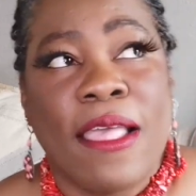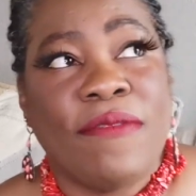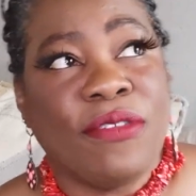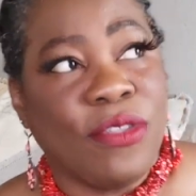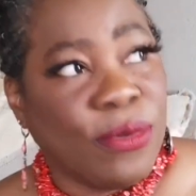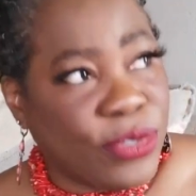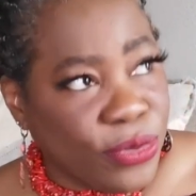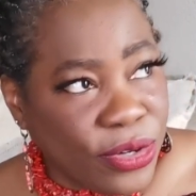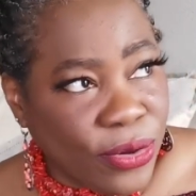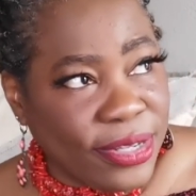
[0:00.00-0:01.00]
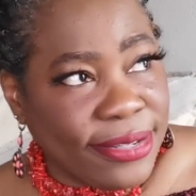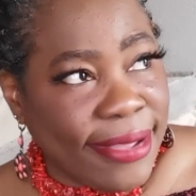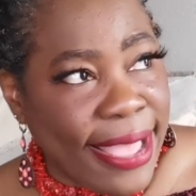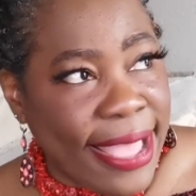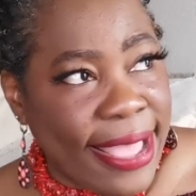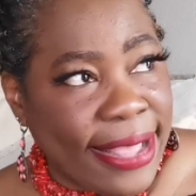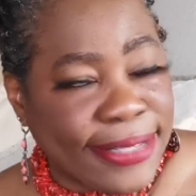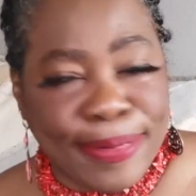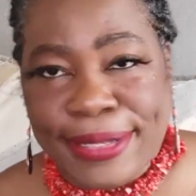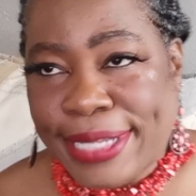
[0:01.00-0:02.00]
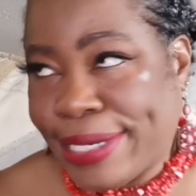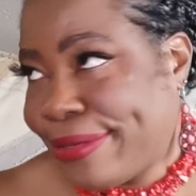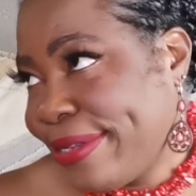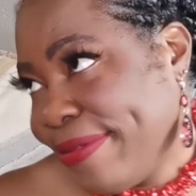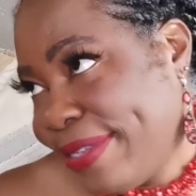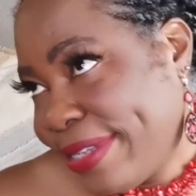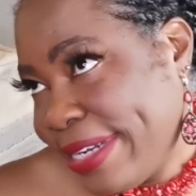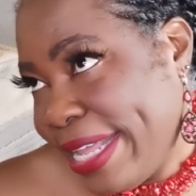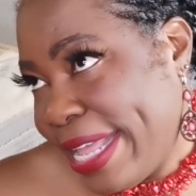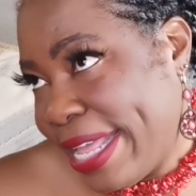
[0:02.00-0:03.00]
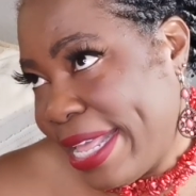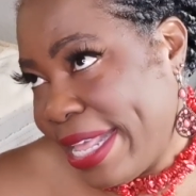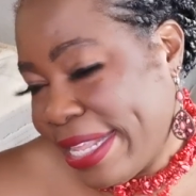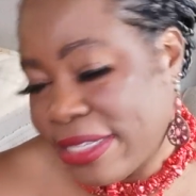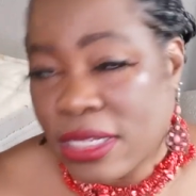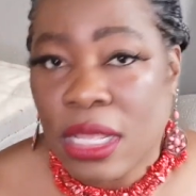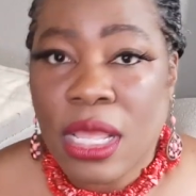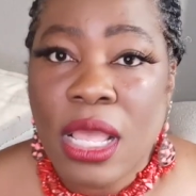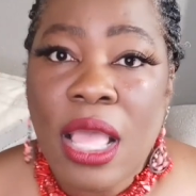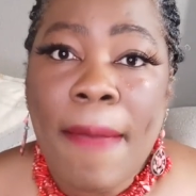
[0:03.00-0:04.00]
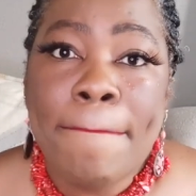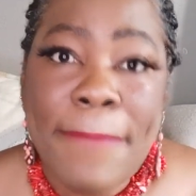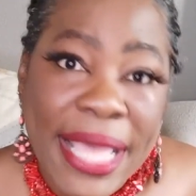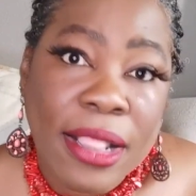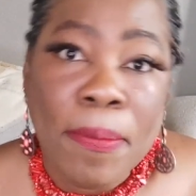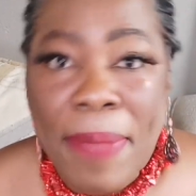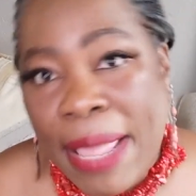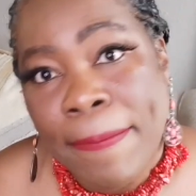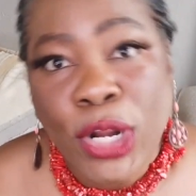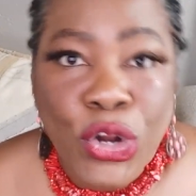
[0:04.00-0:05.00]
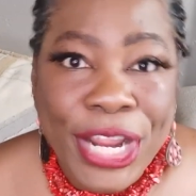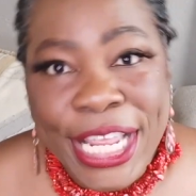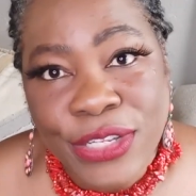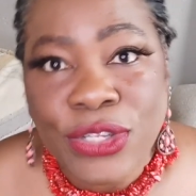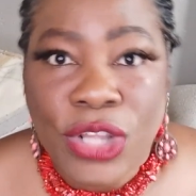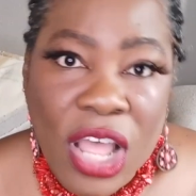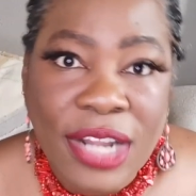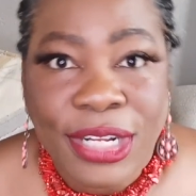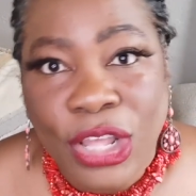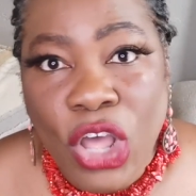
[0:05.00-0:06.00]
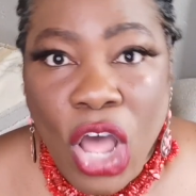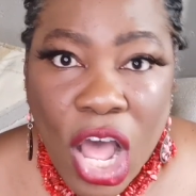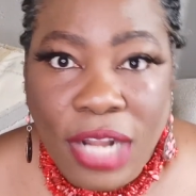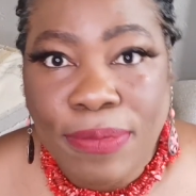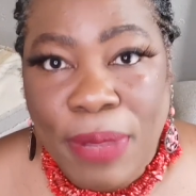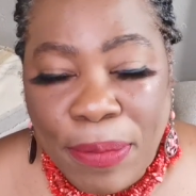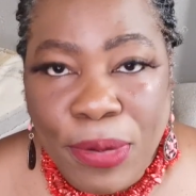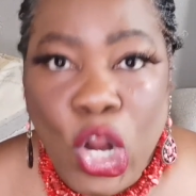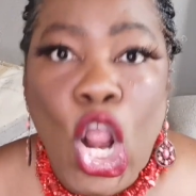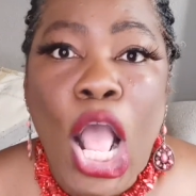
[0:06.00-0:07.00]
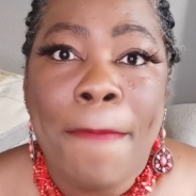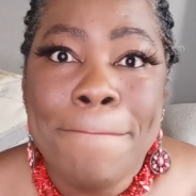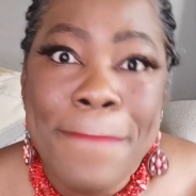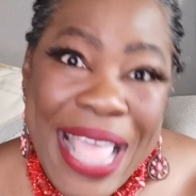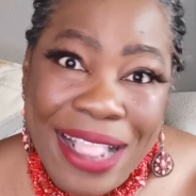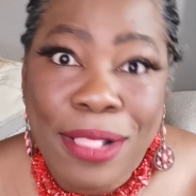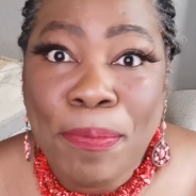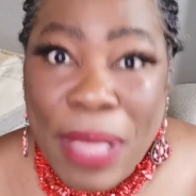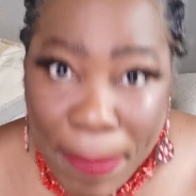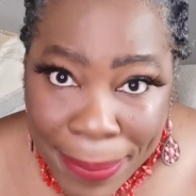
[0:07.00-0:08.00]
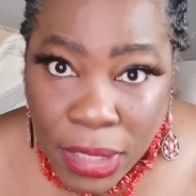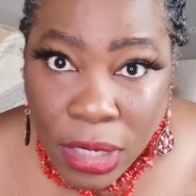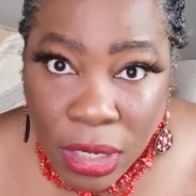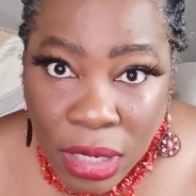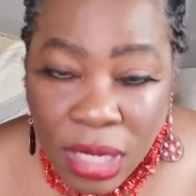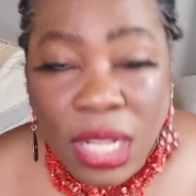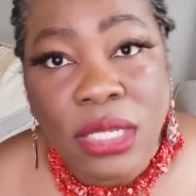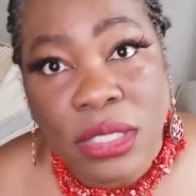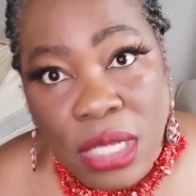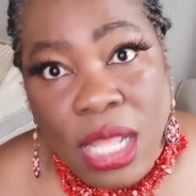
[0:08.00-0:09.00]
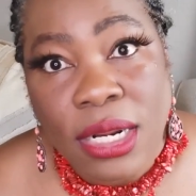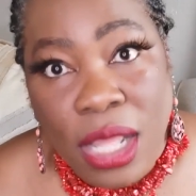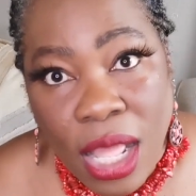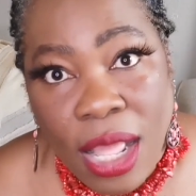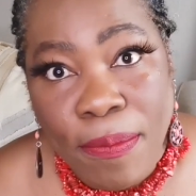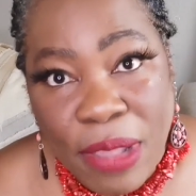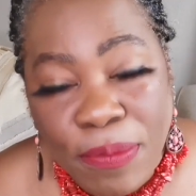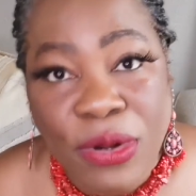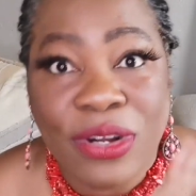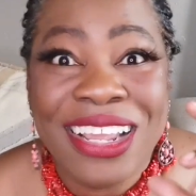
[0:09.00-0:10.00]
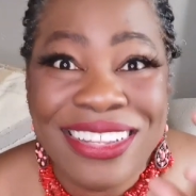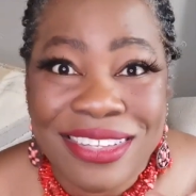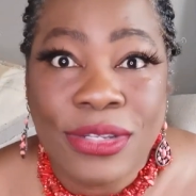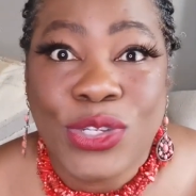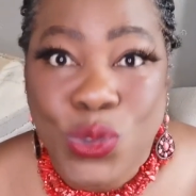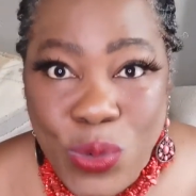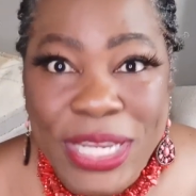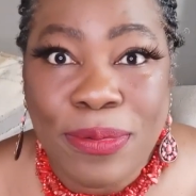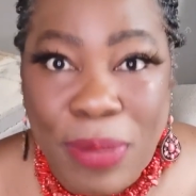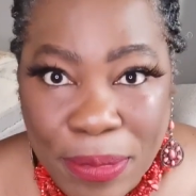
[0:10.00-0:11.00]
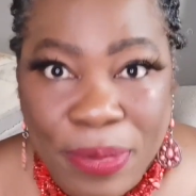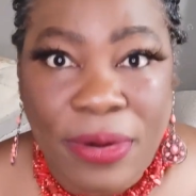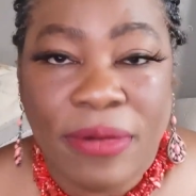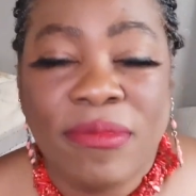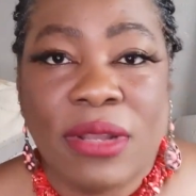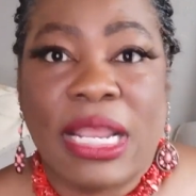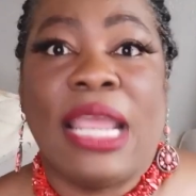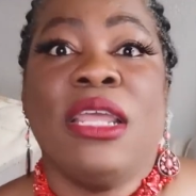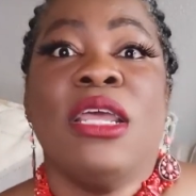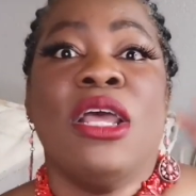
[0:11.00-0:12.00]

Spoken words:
for those who are going to ask, because I know someone's going to ask, bell pepper is not a hot pepper. Bell pepper is not a hot pepper. It's a sweet pepper, okay?